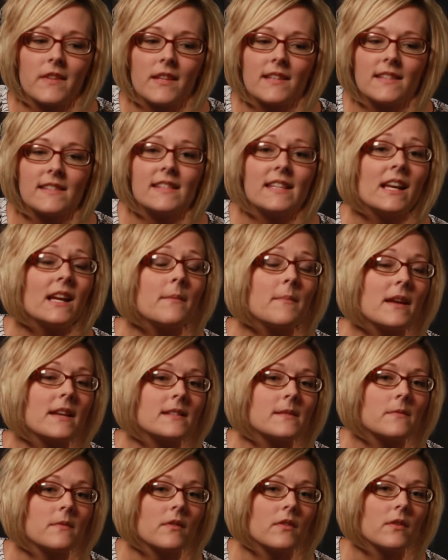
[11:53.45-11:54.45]

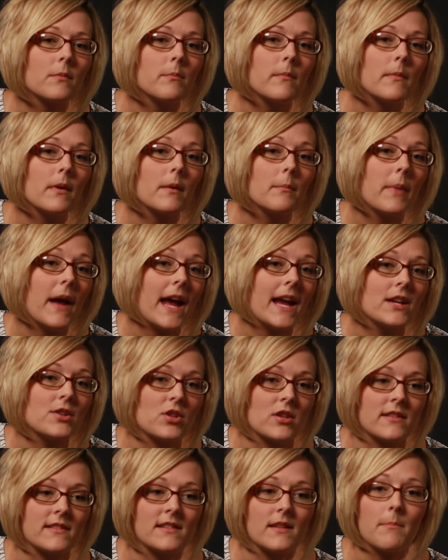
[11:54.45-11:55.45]
CMS
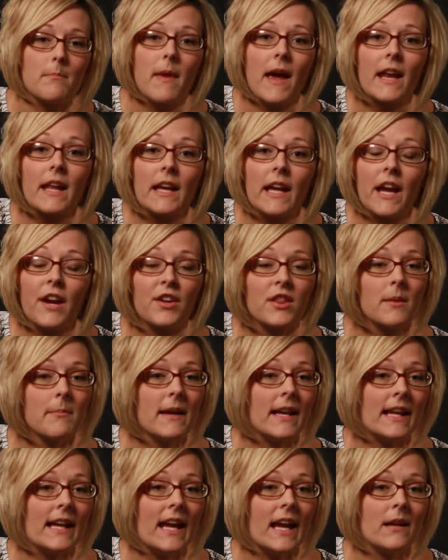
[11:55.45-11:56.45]
patients, the Medicare and the
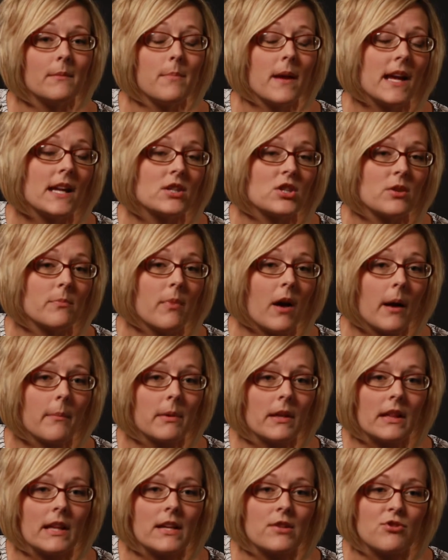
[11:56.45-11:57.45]
Medicaid patient
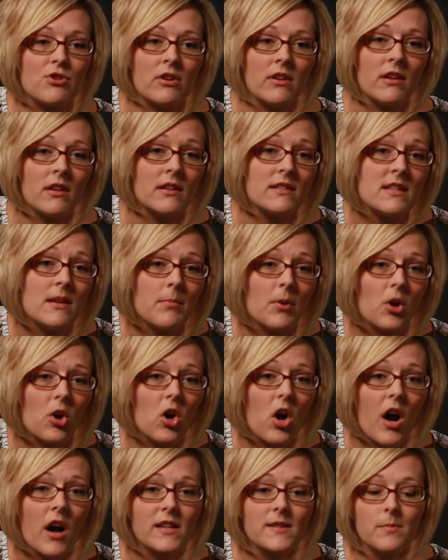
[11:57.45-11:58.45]
population in a typical
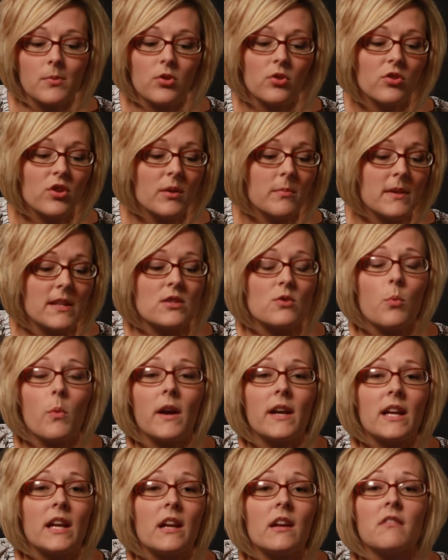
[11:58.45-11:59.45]
hospital could be
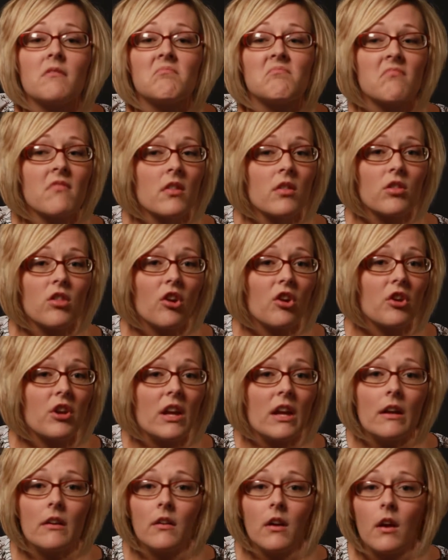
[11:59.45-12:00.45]
20,
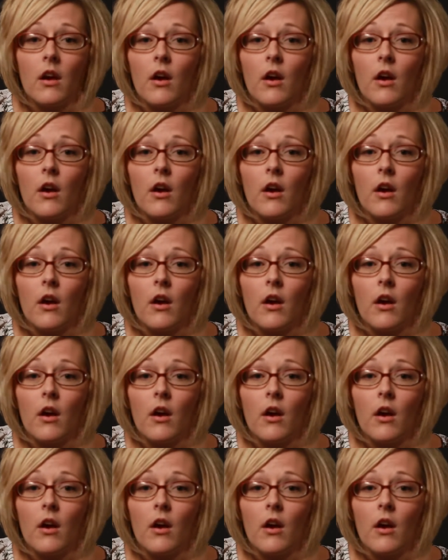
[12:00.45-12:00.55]
30,